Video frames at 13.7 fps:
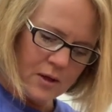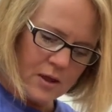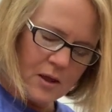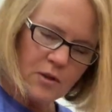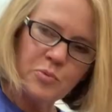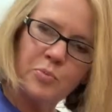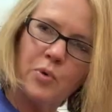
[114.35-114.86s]

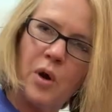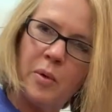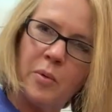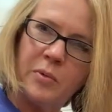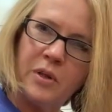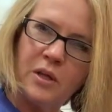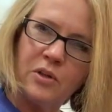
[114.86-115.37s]
It's
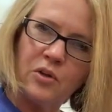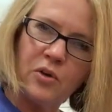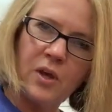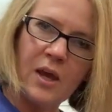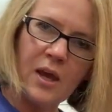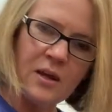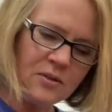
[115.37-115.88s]
probably in your
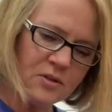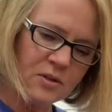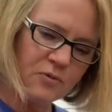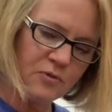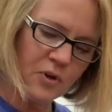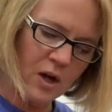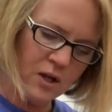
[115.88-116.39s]
case. If
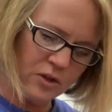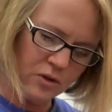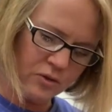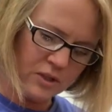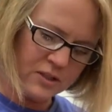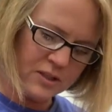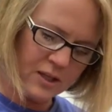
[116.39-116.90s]
not, you'll
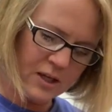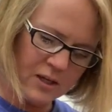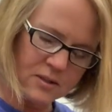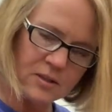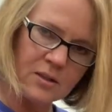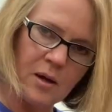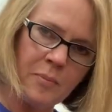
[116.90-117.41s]
need to get
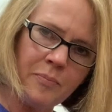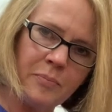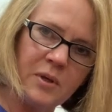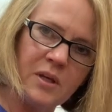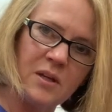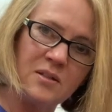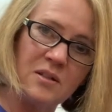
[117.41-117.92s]
some
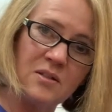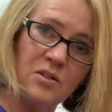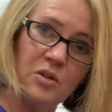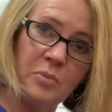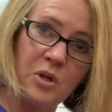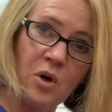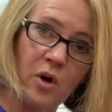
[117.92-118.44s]
because this
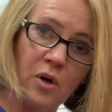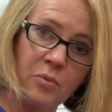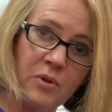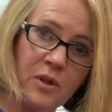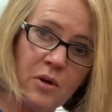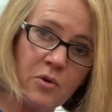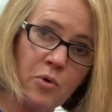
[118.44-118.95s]
could be hard
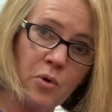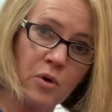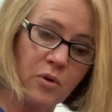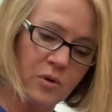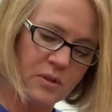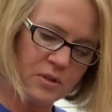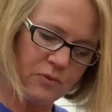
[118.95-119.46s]
without cork
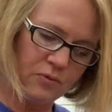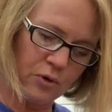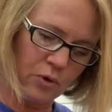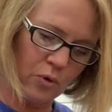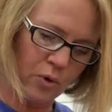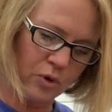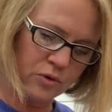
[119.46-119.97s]
grease if your
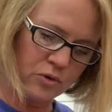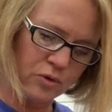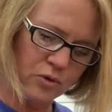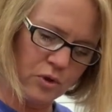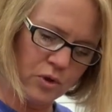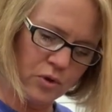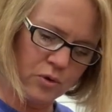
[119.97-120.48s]
corks are
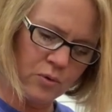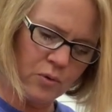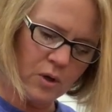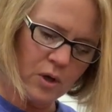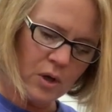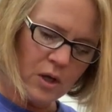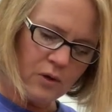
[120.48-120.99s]
new,
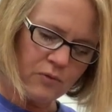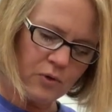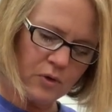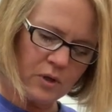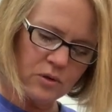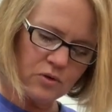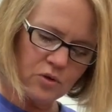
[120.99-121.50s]
if your
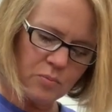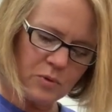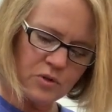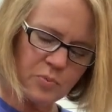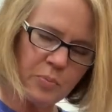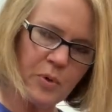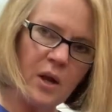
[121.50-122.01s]

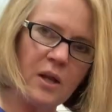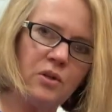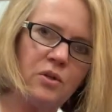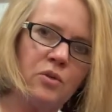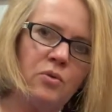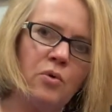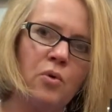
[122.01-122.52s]
instrument's brand
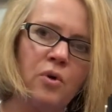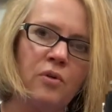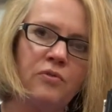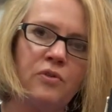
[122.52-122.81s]
new, or if